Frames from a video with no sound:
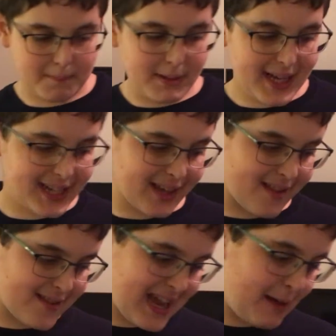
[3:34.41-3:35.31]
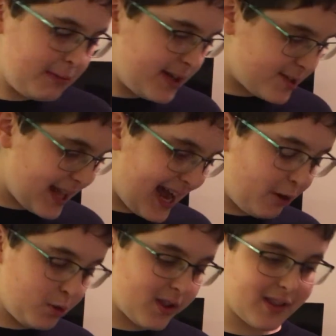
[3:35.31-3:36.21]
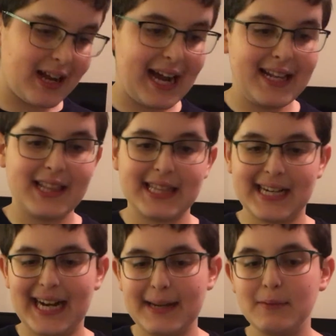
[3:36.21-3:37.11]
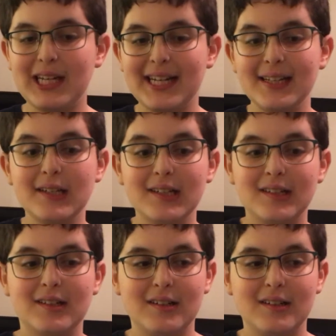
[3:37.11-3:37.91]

being established outside the timeline,